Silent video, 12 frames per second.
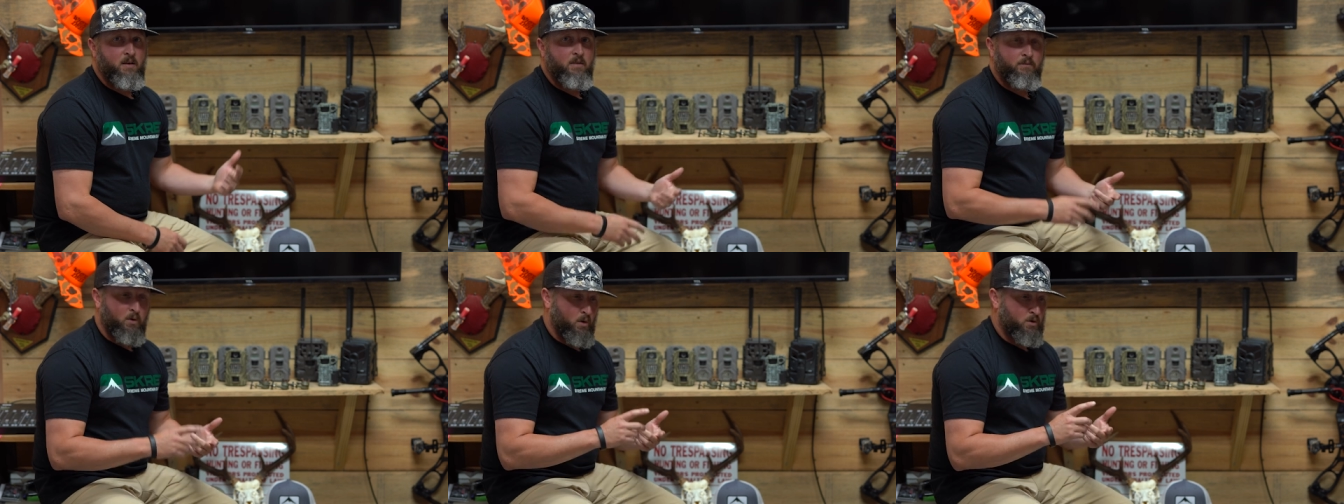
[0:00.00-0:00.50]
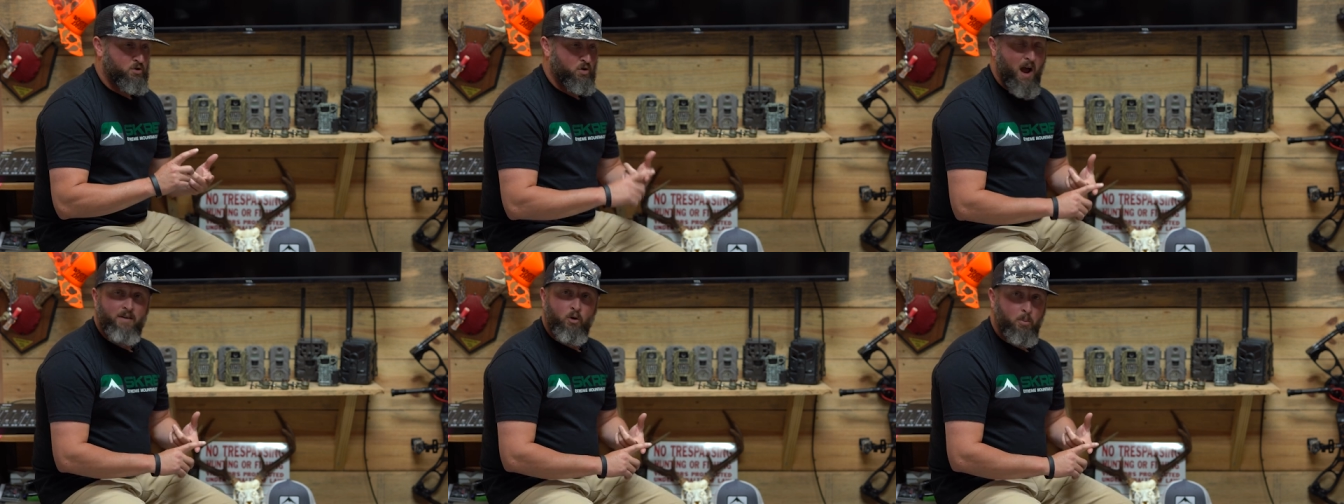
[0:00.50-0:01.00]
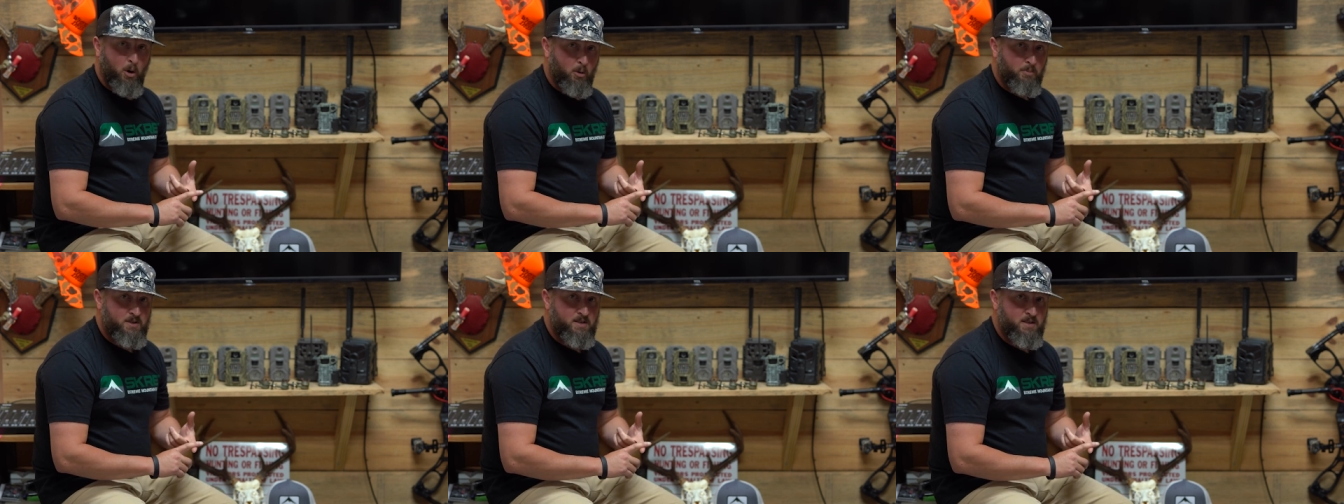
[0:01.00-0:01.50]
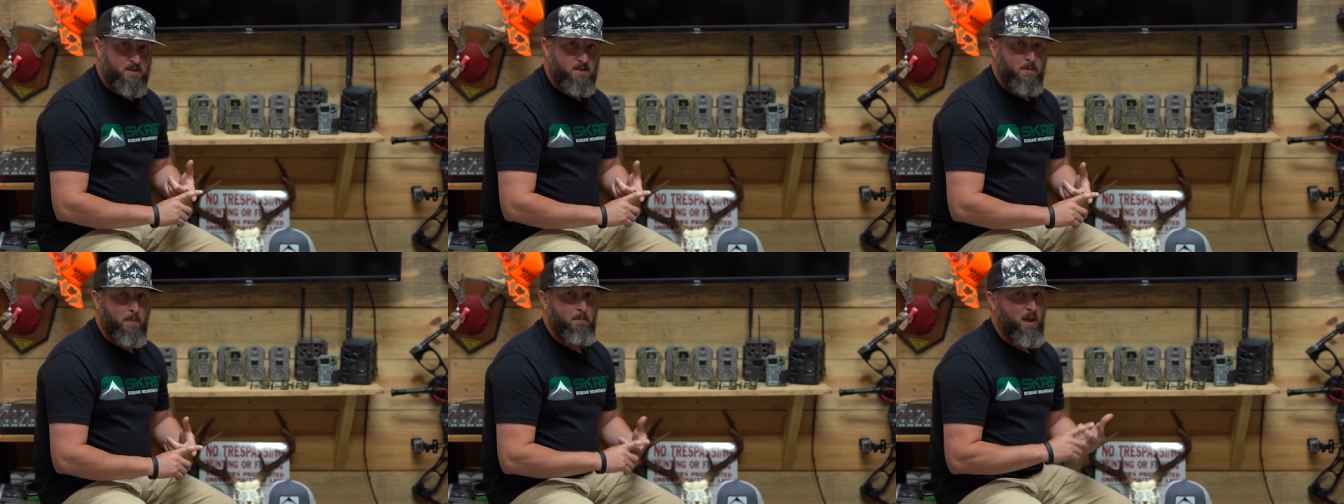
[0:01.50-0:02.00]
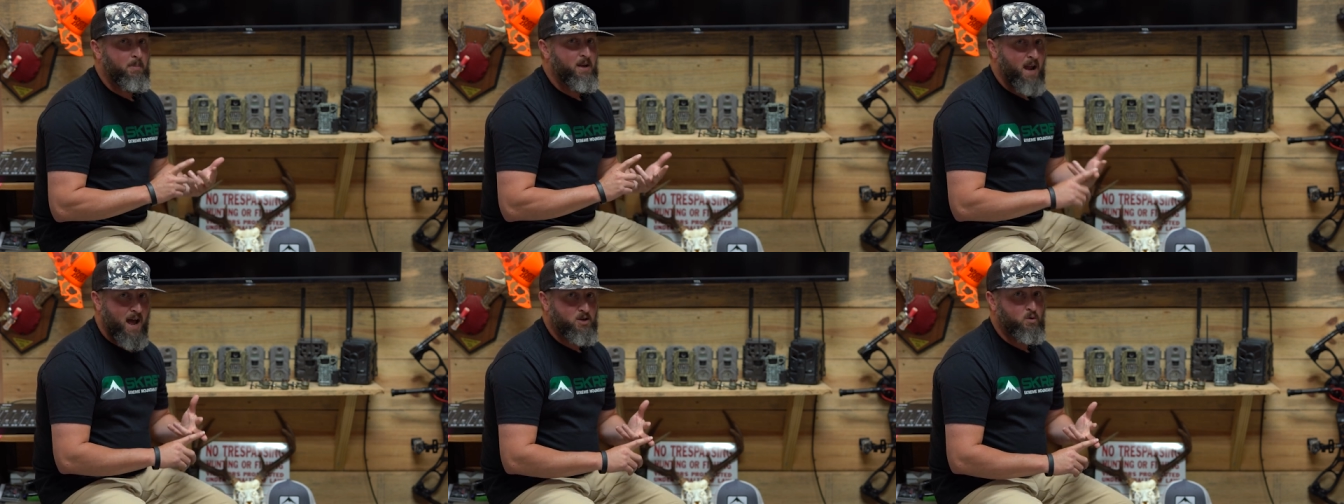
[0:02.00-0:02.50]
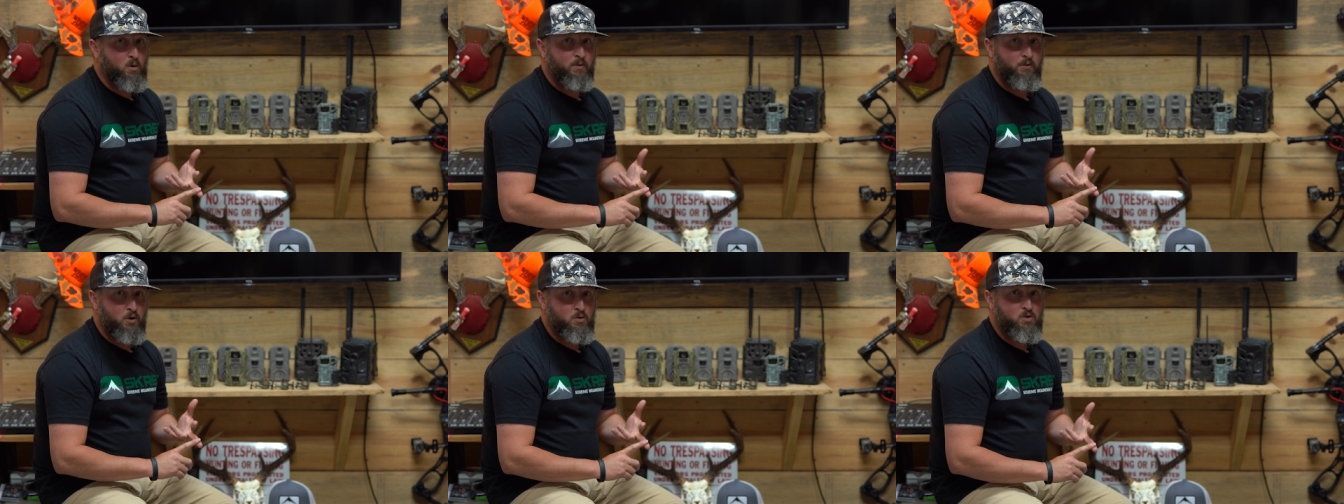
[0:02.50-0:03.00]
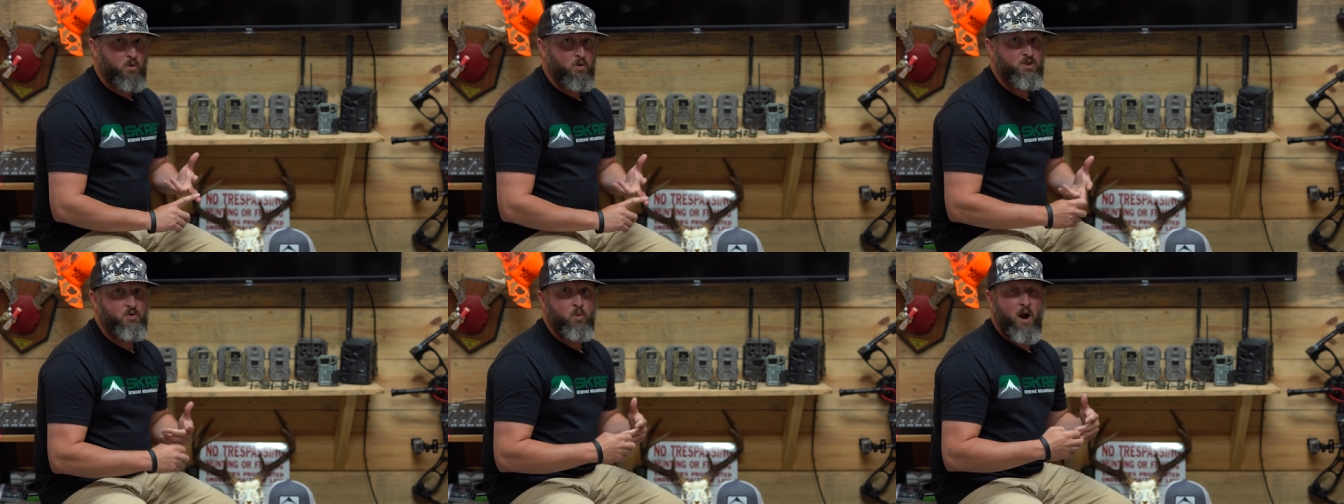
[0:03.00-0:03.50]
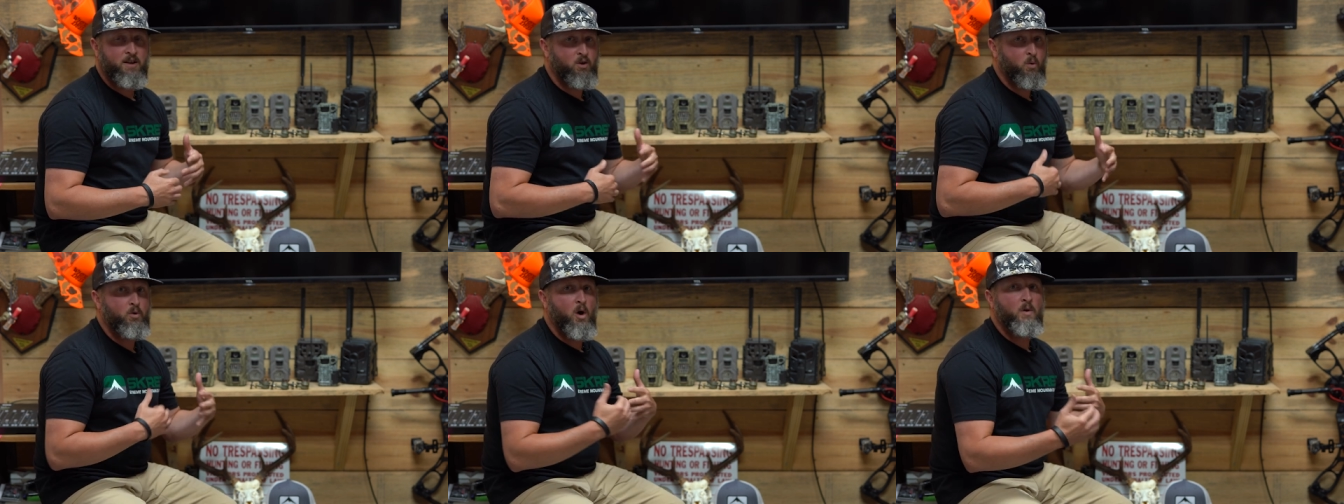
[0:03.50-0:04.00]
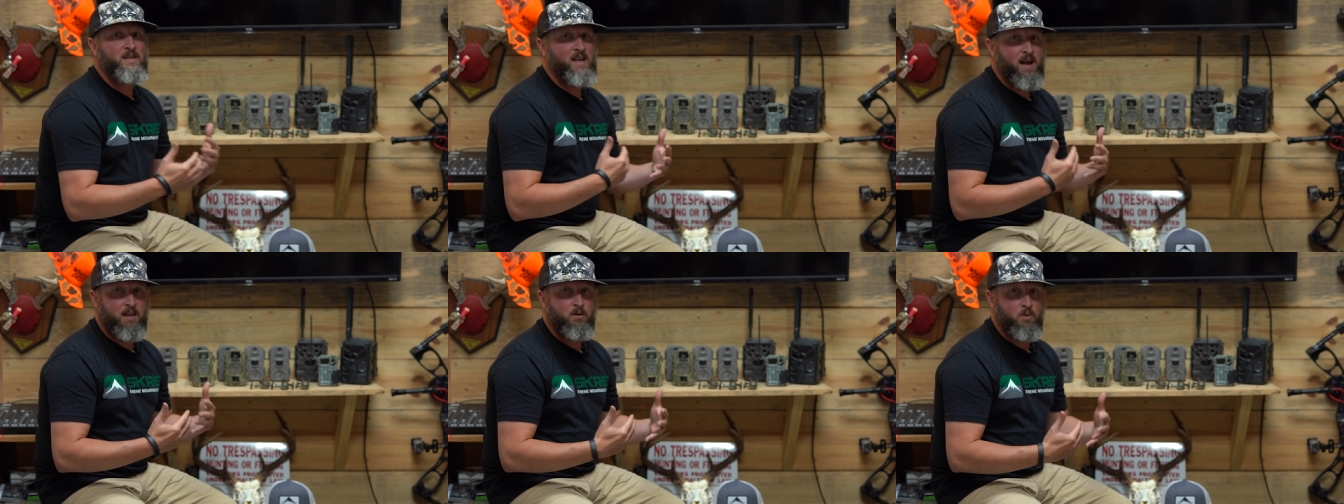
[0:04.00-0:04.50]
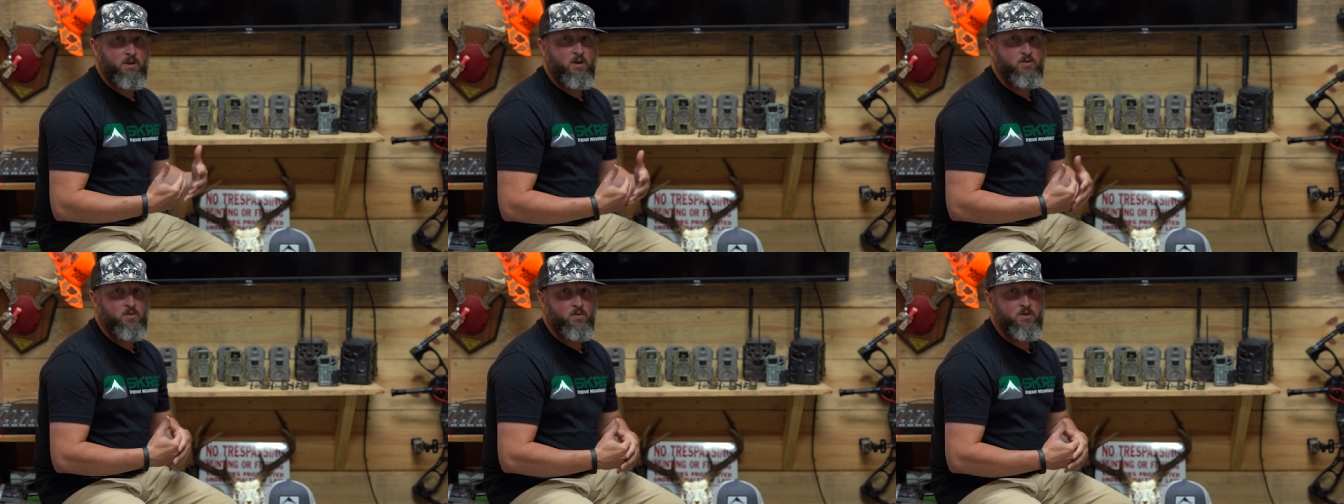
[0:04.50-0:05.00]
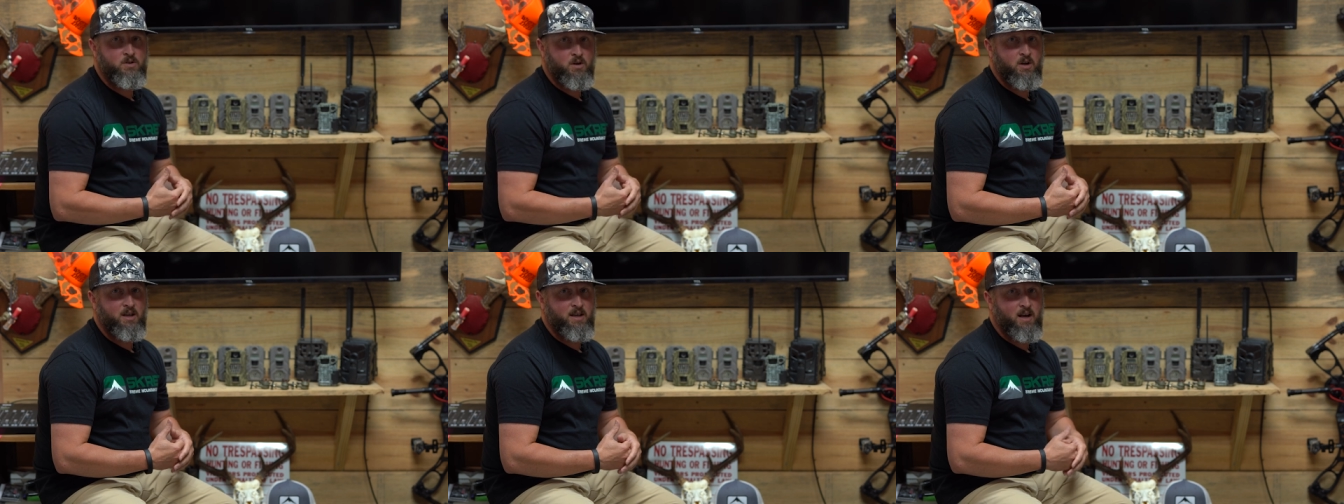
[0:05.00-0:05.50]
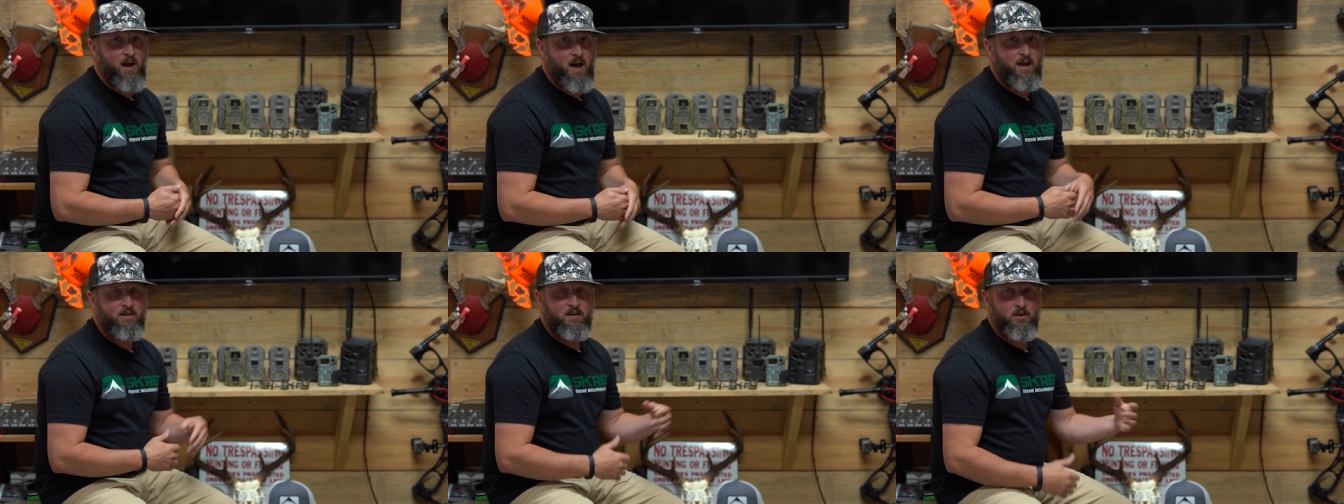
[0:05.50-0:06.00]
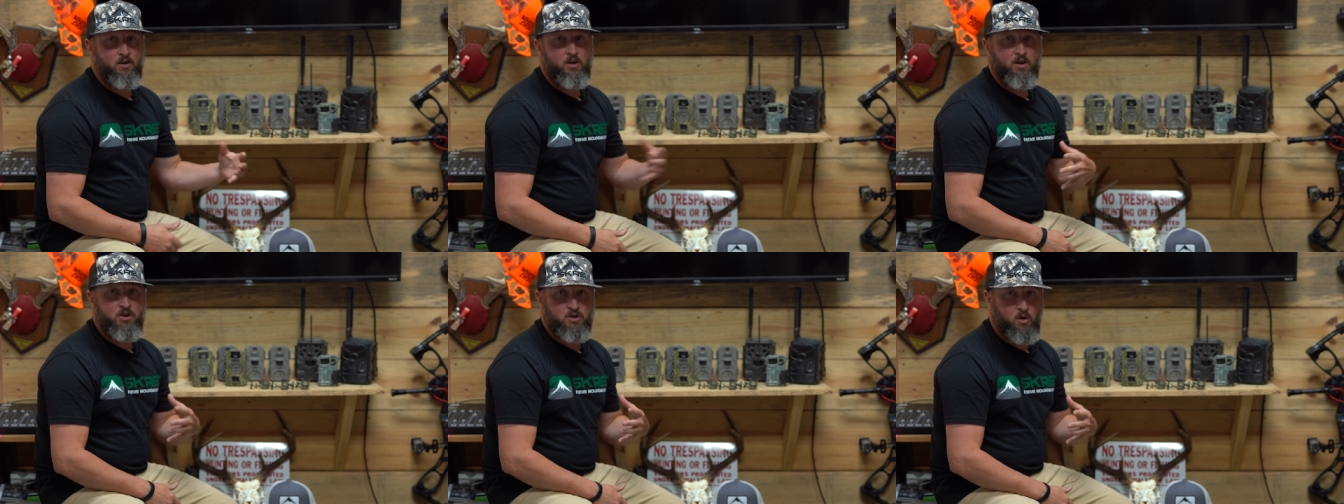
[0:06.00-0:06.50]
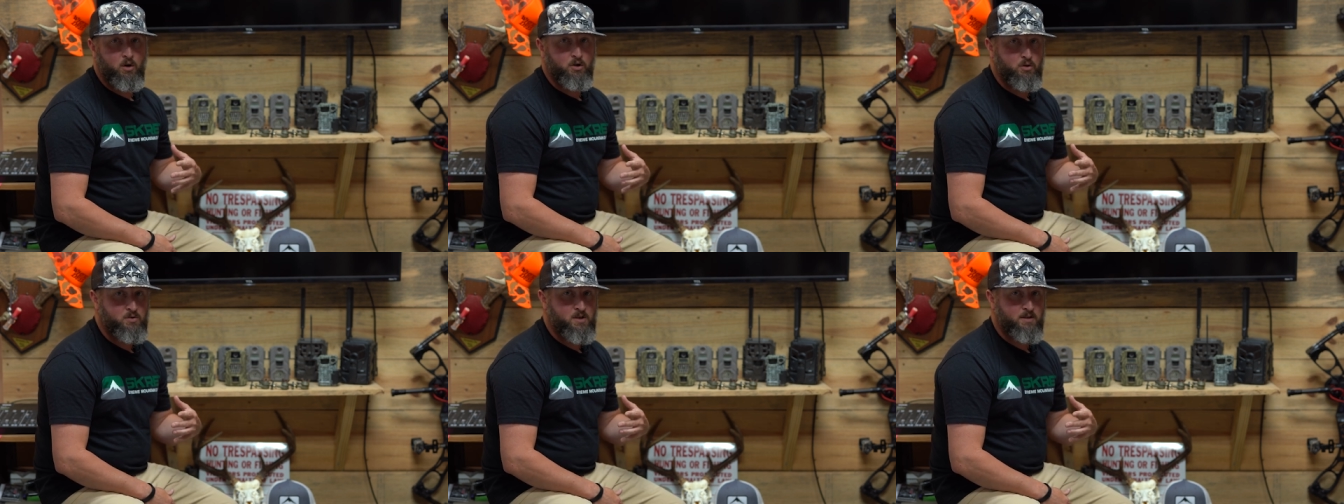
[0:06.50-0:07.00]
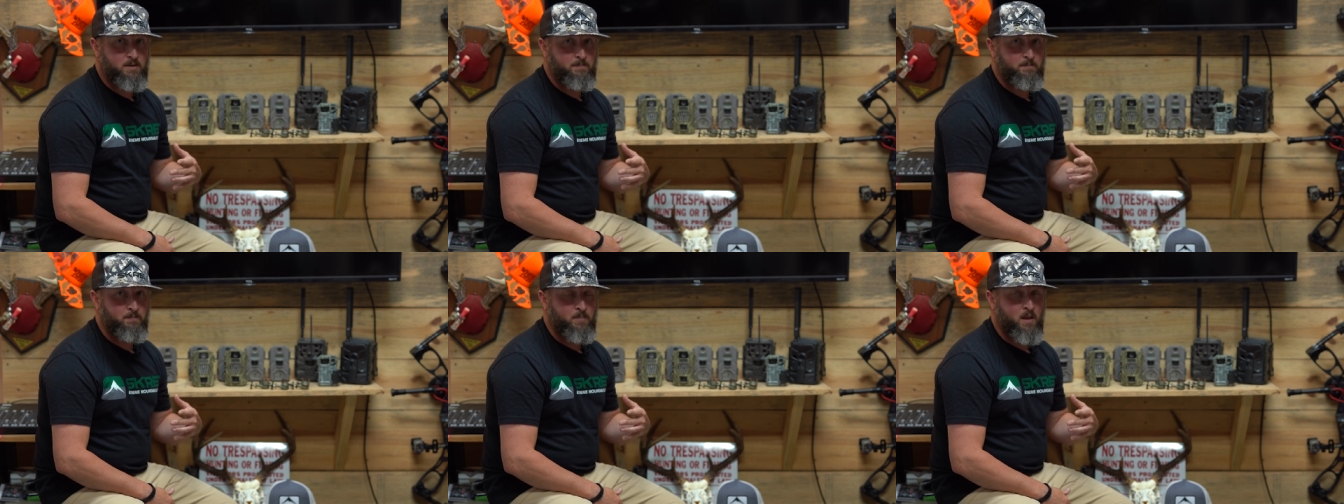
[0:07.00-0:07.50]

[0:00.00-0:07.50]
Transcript: for travel purposes, maybe natural food sources where I don't know exactly when those sources are going to get hot and the deer are going to start using them.